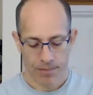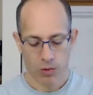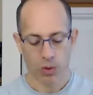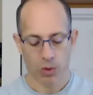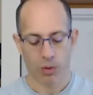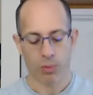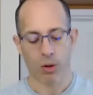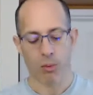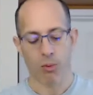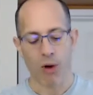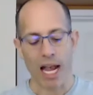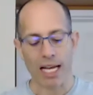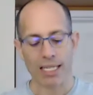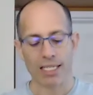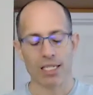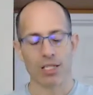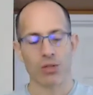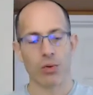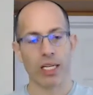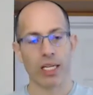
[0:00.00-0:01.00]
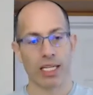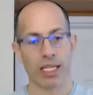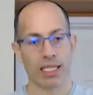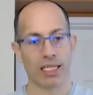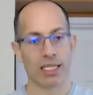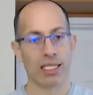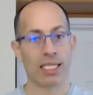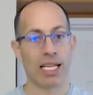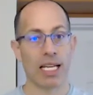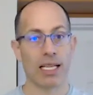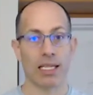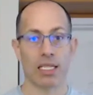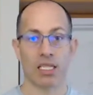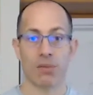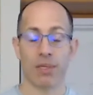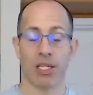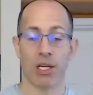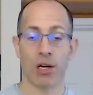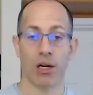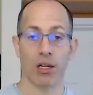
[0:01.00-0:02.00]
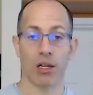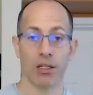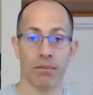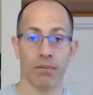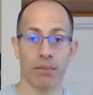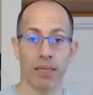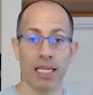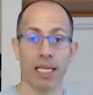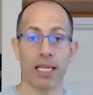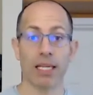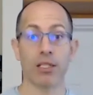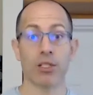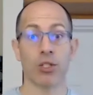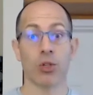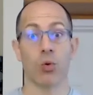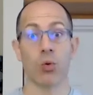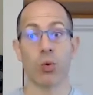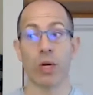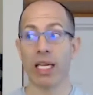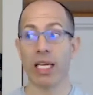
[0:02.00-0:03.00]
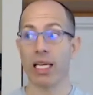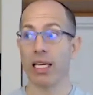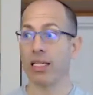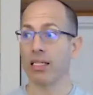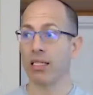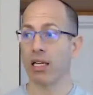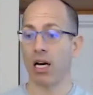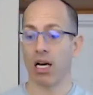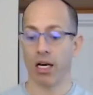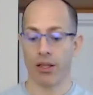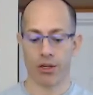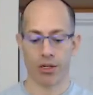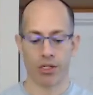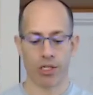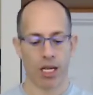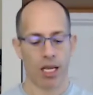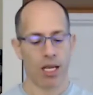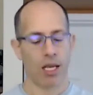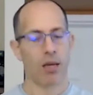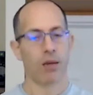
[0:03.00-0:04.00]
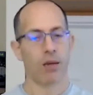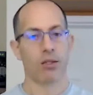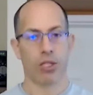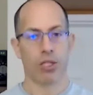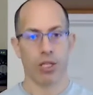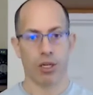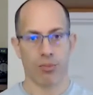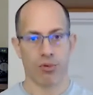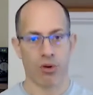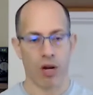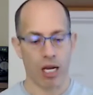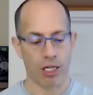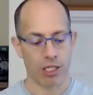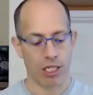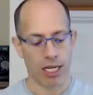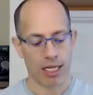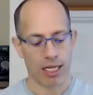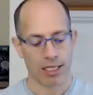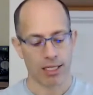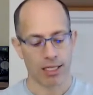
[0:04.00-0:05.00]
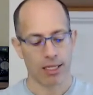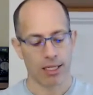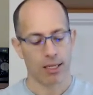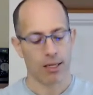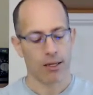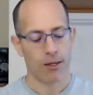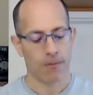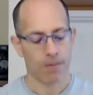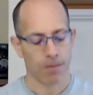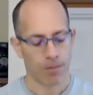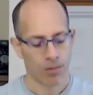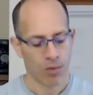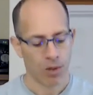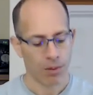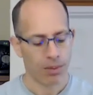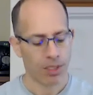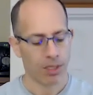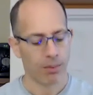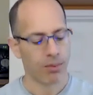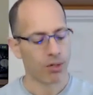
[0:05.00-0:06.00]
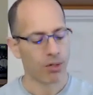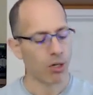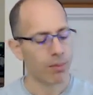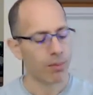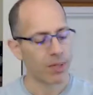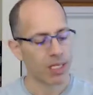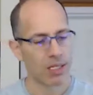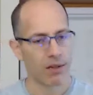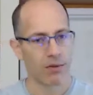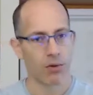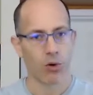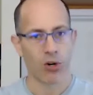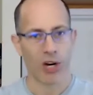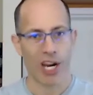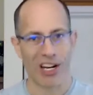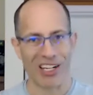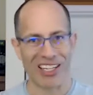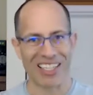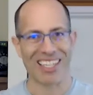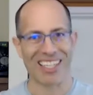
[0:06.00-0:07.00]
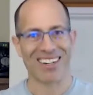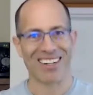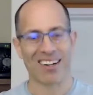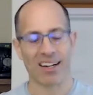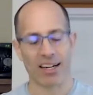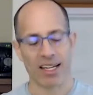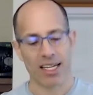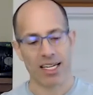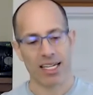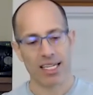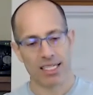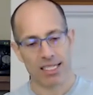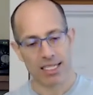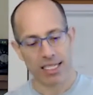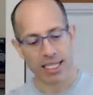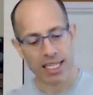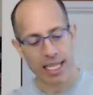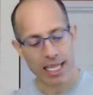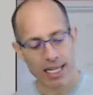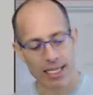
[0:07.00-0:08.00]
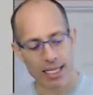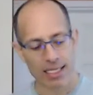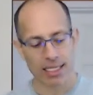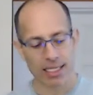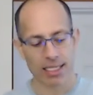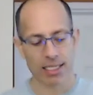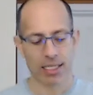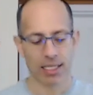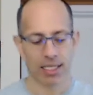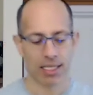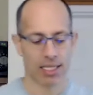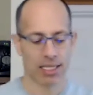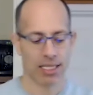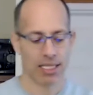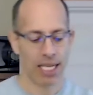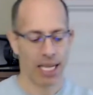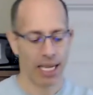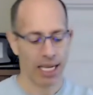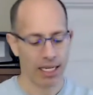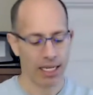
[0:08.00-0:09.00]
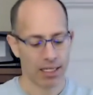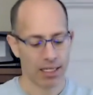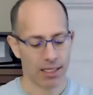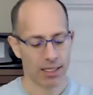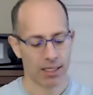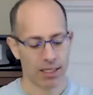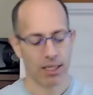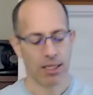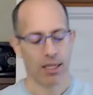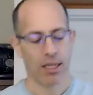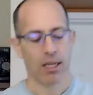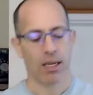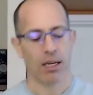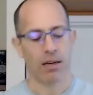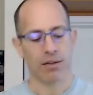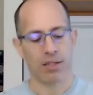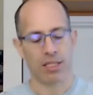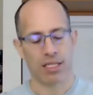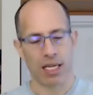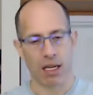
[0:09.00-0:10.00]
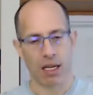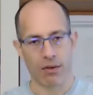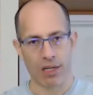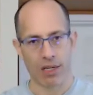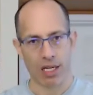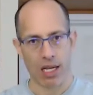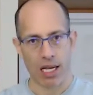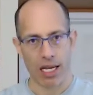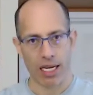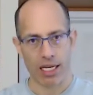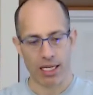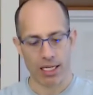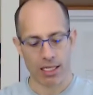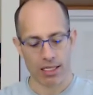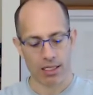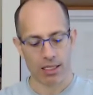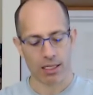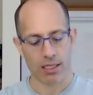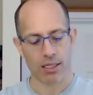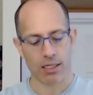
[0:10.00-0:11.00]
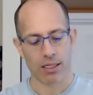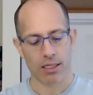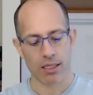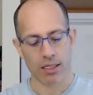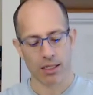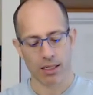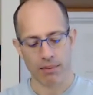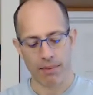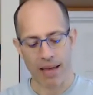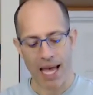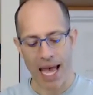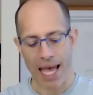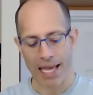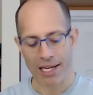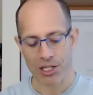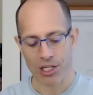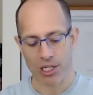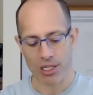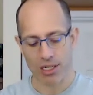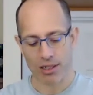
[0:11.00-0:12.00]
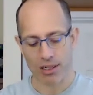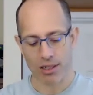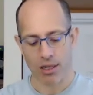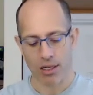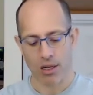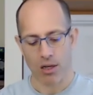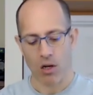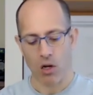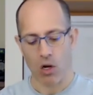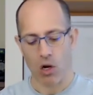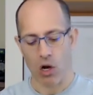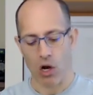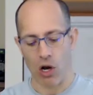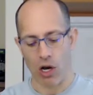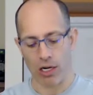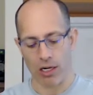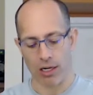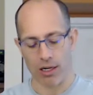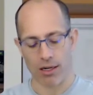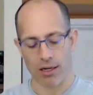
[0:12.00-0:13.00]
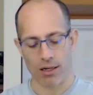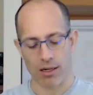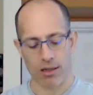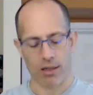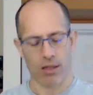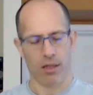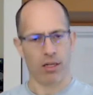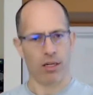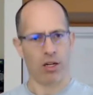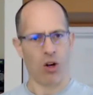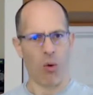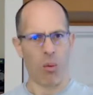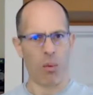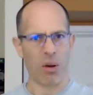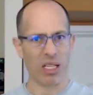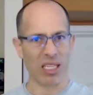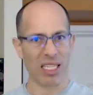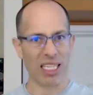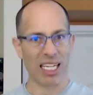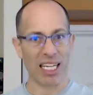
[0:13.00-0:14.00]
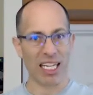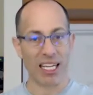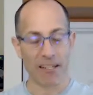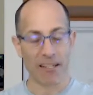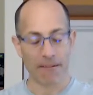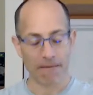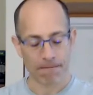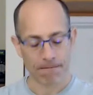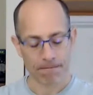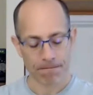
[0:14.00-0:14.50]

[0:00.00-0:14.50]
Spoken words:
With more practice, we can extend this beyond me to we to others to your project. But the purpose of the Cradle here is to get us into this state of self-kindness, compassion, honor, nobility.